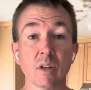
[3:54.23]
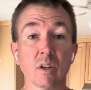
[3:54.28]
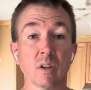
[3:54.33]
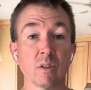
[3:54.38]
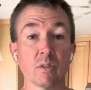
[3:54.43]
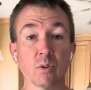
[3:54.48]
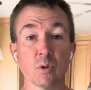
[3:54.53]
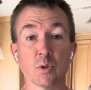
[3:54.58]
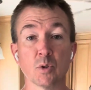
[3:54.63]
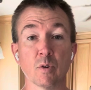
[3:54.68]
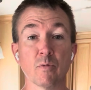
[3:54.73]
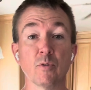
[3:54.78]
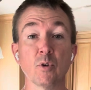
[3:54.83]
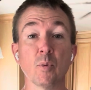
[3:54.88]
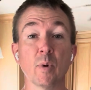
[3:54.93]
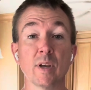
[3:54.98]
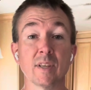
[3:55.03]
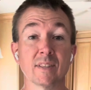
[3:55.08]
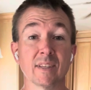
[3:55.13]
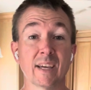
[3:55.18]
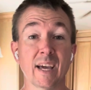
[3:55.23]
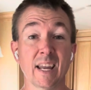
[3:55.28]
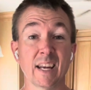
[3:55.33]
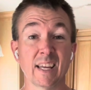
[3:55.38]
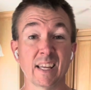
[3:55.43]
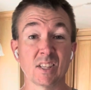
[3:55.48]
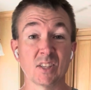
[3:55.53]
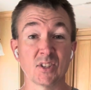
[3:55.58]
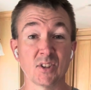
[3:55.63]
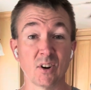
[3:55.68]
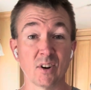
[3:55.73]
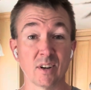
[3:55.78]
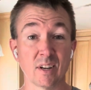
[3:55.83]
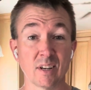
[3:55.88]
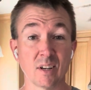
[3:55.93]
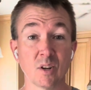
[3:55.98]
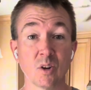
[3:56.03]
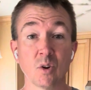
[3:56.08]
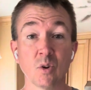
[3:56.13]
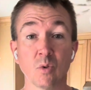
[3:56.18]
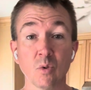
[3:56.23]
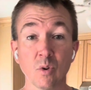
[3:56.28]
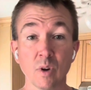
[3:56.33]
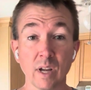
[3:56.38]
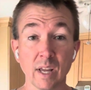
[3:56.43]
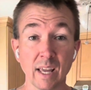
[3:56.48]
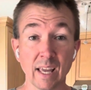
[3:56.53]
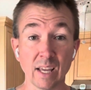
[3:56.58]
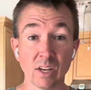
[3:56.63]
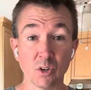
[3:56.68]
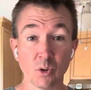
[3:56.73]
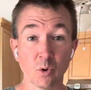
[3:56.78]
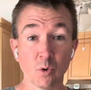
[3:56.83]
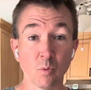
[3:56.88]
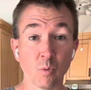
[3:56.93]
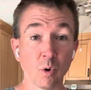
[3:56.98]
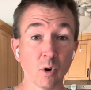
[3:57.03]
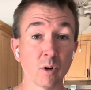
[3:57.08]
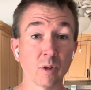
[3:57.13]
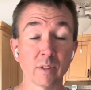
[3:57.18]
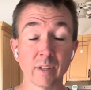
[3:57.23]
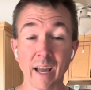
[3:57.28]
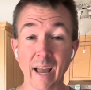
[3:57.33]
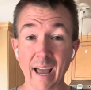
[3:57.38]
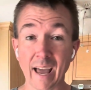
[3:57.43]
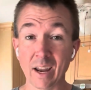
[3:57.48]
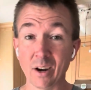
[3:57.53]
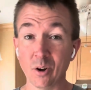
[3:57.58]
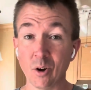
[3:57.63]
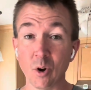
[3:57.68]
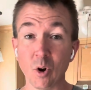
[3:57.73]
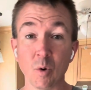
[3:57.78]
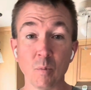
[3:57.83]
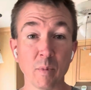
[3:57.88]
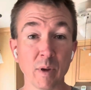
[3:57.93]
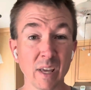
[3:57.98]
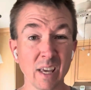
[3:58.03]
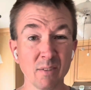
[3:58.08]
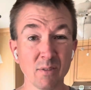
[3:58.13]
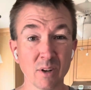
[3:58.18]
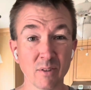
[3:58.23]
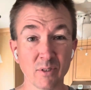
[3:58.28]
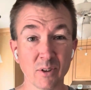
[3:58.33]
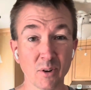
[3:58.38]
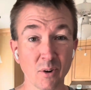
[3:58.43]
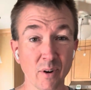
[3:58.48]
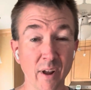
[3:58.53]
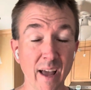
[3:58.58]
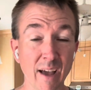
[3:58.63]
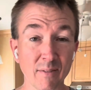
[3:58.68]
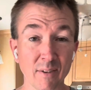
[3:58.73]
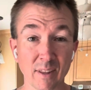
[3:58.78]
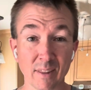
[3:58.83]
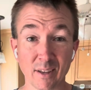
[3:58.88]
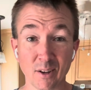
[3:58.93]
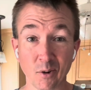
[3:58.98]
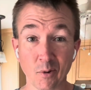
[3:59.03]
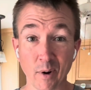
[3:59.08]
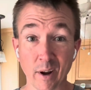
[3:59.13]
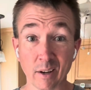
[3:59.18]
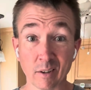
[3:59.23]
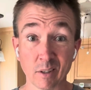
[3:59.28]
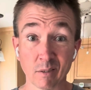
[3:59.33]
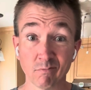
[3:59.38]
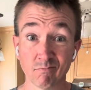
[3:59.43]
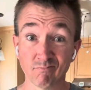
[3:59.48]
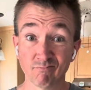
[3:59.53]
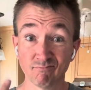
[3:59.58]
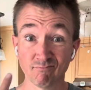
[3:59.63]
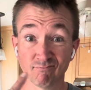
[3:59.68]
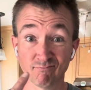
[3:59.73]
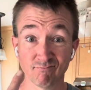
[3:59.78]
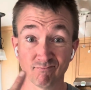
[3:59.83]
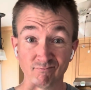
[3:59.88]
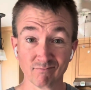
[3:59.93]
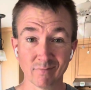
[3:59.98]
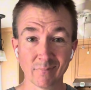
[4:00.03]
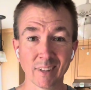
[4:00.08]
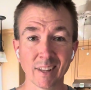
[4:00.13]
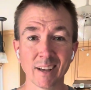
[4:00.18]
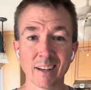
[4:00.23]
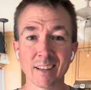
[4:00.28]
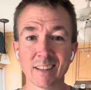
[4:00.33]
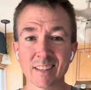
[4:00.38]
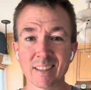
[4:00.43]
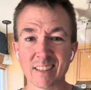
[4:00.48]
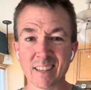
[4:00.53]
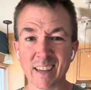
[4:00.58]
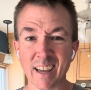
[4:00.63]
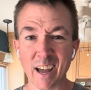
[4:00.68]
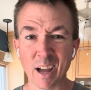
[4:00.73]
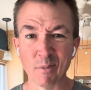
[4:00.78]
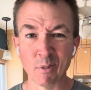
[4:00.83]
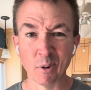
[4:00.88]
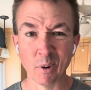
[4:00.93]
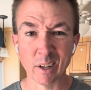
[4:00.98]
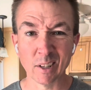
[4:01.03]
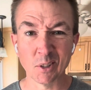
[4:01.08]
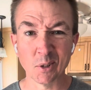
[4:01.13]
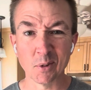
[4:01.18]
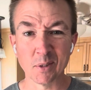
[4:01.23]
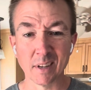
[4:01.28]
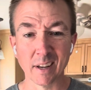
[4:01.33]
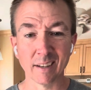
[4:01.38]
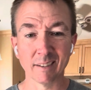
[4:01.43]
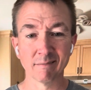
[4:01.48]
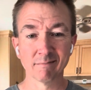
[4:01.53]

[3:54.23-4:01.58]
those are a few ways to kind of get started in your world at home, even if you don't have anything around. See ya. Have a great Tuesday.